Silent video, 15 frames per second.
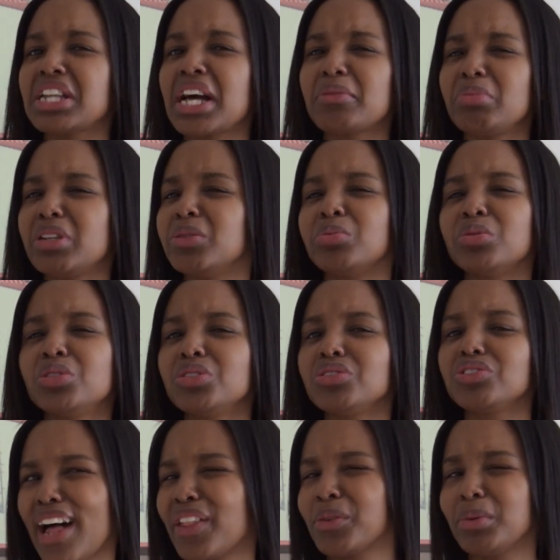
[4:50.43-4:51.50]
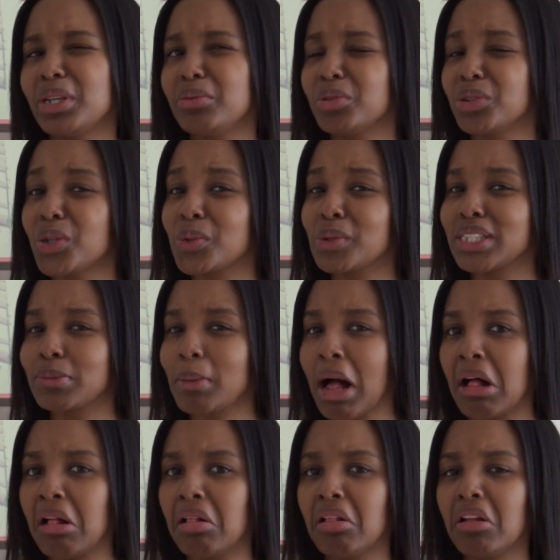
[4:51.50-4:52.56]
that other people don't
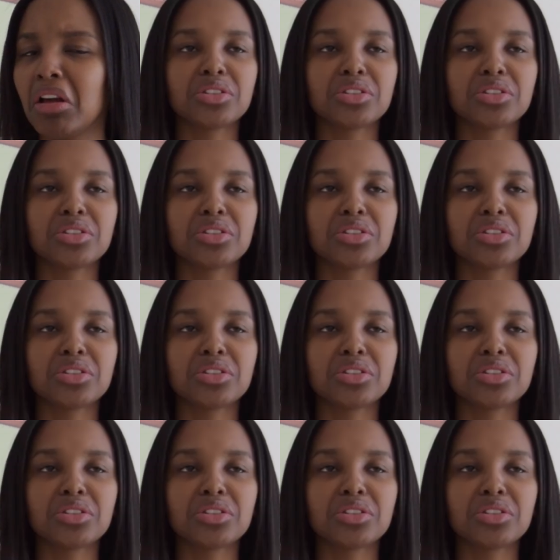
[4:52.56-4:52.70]
smell.